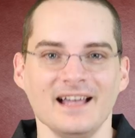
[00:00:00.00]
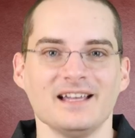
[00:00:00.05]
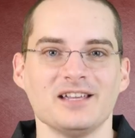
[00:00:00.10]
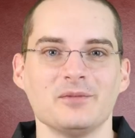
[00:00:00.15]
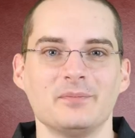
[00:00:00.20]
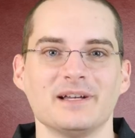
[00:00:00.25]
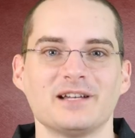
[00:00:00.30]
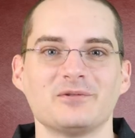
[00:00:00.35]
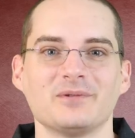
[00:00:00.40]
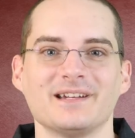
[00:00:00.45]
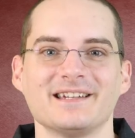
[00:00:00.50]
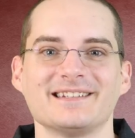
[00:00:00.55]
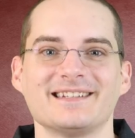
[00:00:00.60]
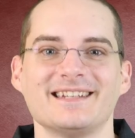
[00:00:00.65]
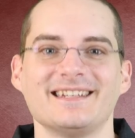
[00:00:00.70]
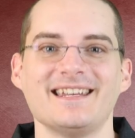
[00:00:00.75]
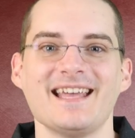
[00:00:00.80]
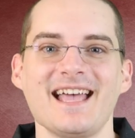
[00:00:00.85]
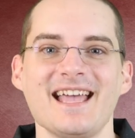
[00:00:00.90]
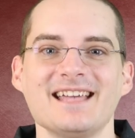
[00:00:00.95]
Ubiquitous
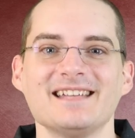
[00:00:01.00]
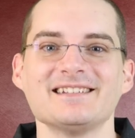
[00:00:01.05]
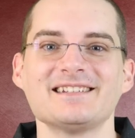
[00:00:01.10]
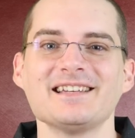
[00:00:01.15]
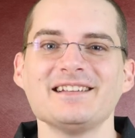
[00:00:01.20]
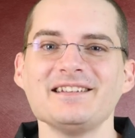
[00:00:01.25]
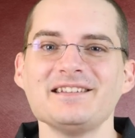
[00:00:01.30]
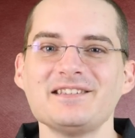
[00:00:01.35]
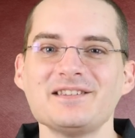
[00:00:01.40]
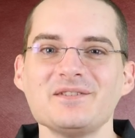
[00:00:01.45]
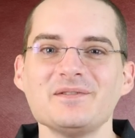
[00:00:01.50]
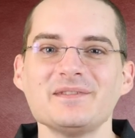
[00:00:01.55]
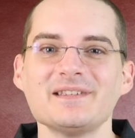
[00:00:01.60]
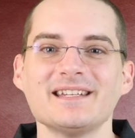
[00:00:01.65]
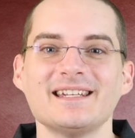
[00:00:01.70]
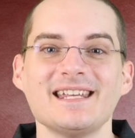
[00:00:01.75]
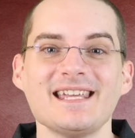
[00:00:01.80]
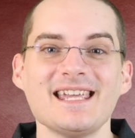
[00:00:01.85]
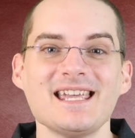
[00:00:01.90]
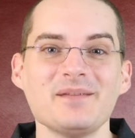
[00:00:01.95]
today, until its use
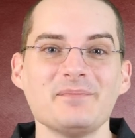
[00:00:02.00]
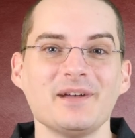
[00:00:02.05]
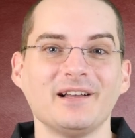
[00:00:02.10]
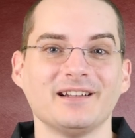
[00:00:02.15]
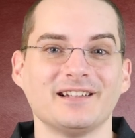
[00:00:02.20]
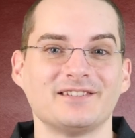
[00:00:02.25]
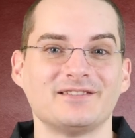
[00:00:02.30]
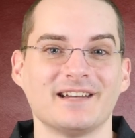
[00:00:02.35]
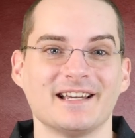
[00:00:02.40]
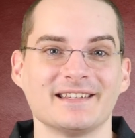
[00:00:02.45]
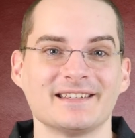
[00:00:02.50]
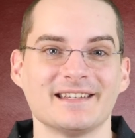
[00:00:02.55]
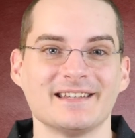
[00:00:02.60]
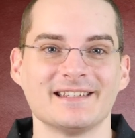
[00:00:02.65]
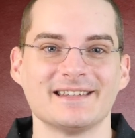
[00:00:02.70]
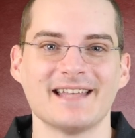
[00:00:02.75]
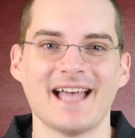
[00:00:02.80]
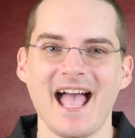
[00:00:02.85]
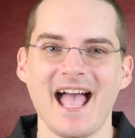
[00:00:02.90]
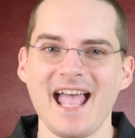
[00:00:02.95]
in email
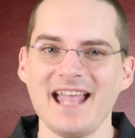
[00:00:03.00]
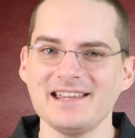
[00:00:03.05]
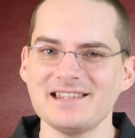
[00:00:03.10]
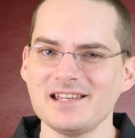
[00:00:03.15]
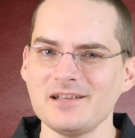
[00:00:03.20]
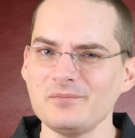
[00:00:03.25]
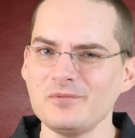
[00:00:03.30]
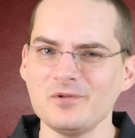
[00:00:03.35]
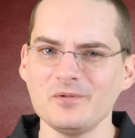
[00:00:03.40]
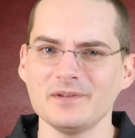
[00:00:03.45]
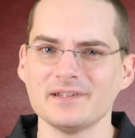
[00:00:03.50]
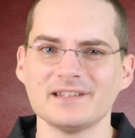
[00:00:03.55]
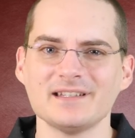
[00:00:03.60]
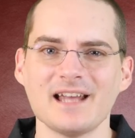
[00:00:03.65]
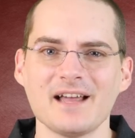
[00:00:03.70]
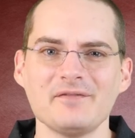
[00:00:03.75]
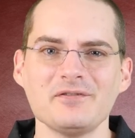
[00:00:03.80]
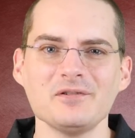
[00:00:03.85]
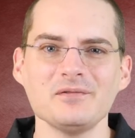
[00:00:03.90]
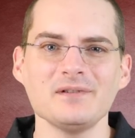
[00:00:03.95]
addresses, @ symbol was
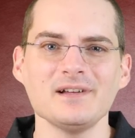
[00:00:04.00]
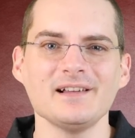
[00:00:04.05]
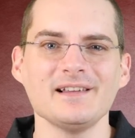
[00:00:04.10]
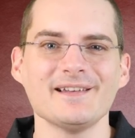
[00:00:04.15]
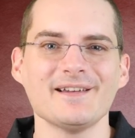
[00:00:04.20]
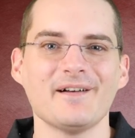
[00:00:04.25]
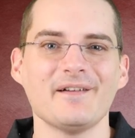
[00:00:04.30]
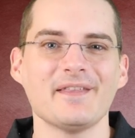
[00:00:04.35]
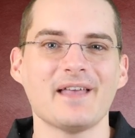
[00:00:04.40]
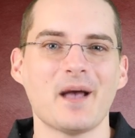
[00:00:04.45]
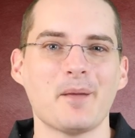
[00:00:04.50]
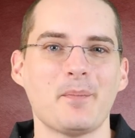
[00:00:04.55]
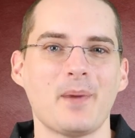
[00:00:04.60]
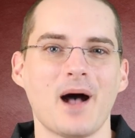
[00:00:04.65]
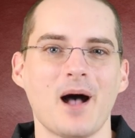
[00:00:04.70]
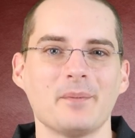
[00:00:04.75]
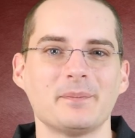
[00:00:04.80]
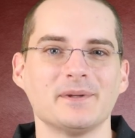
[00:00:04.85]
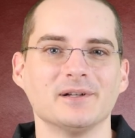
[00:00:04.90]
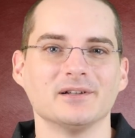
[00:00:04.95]
never really all that
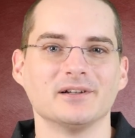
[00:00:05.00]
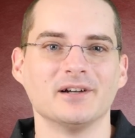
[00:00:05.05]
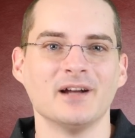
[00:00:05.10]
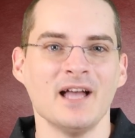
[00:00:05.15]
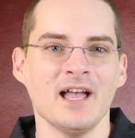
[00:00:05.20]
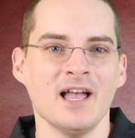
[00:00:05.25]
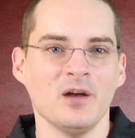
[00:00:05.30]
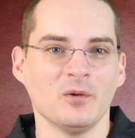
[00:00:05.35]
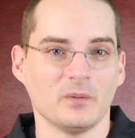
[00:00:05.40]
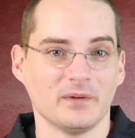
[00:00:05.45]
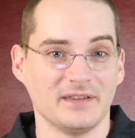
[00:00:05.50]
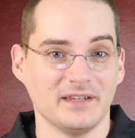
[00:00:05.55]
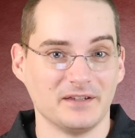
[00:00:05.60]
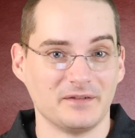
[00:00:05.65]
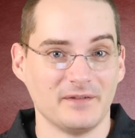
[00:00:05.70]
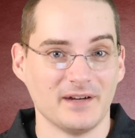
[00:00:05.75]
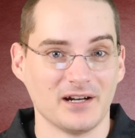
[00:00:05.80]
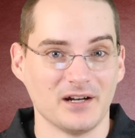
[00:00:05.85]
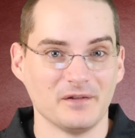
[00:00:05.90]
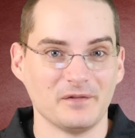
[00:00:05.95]
popular, with this
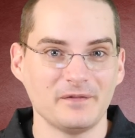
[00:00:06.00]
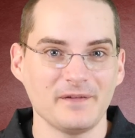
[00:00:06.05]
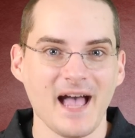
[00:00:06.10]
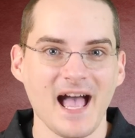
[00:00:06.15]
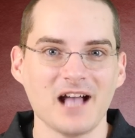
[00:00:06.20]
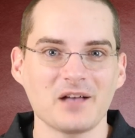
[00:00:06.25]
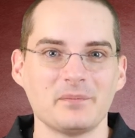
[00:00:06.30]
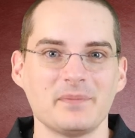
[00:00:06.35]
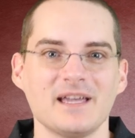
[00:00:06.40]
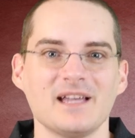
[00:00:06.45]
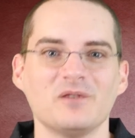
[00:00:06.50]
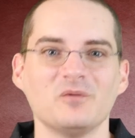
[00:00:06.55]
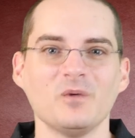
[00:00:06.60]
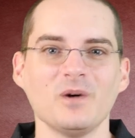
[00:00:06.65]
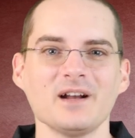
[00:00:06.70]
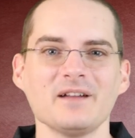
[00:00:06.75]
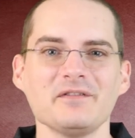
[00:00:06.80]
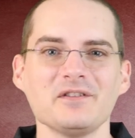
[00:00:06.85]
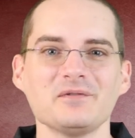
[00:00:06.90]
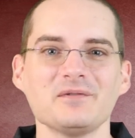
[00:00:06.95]
very fact being
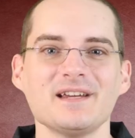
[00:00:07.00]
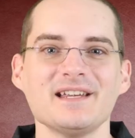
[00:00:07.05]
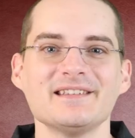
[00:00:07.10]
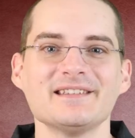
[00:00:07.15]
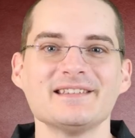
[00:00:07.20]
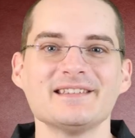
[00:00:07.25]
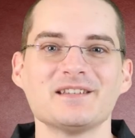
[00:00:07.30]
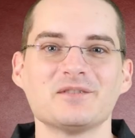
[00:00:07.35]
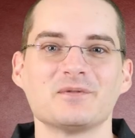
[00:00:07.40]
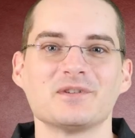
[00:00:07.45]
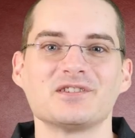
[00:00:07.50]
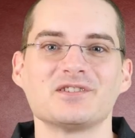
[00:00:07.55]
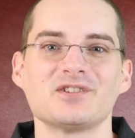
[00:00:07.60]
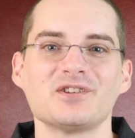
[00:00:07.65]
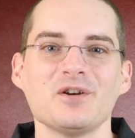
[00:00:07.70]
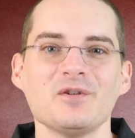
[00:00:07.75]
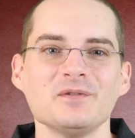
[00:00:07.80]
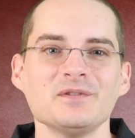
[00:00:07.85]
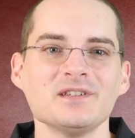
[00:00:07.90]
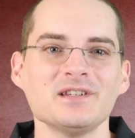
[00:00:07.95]
one of the reasons it was
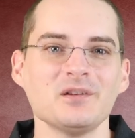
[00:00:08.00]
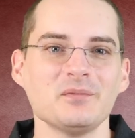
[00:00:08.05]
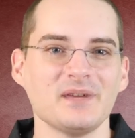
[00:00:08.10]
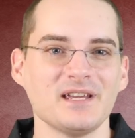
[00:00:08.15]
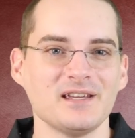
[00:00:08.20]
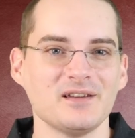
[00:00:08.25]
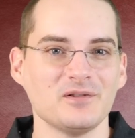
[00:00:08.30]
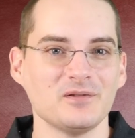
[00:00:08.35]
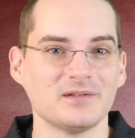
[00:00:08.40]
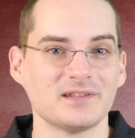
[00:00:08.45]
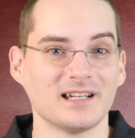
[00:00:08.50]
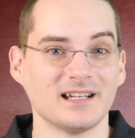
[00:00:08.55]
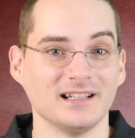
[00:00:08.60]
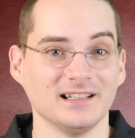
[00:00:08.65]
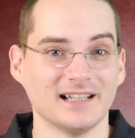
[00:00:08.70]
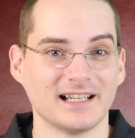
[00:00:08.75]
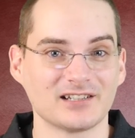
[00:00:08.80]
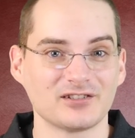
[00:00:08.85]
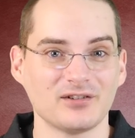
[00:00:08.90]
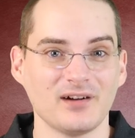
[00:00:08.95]
chosen to be used in
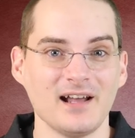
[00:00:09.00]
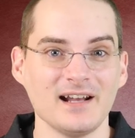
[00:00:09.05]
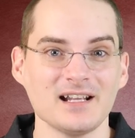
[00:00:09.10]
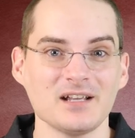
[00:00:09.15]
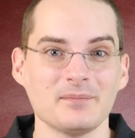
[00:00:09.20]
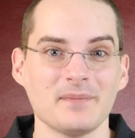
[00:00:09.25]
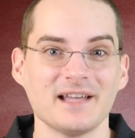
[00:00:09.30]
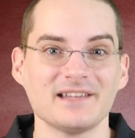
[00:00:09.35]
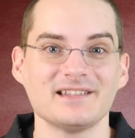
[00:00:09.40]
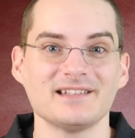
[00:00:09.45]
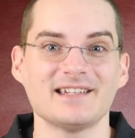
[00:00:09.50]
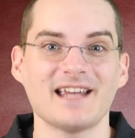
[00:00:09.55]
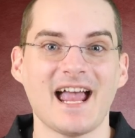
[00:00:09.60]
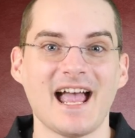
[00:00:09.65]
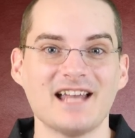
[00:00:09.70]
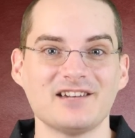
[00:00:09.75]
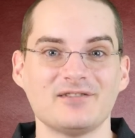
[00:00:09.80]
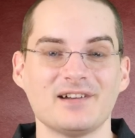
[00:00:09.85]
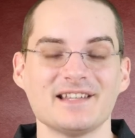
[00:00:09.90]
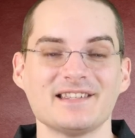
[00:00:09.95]
electronic message
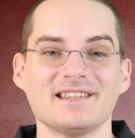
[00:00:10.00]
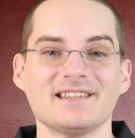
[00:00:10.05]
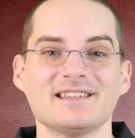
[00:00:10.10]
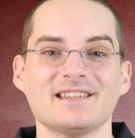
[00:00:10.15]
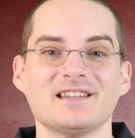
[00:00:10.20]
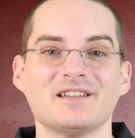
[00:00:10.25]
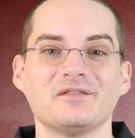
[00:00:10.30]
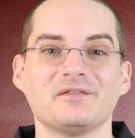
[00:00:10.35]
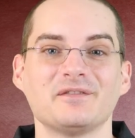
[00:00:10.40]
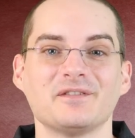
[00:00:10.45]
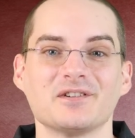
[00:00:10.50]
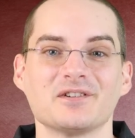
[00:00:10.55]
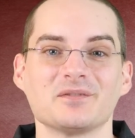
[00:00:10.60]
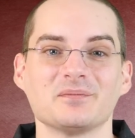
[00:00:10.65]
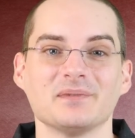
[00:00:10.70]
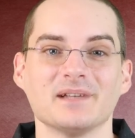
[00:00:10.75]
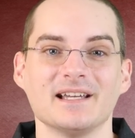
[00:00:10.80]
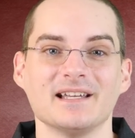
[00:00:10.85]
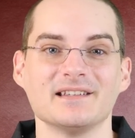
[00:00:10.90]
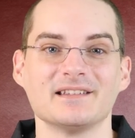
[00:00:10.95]
addresses in the first
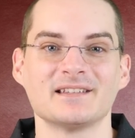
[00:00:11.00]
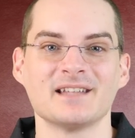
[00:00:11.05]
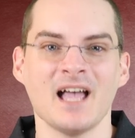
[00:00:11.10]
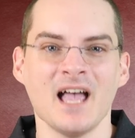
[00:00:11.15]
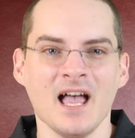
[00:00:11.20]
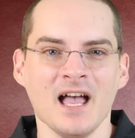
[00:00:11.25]
place.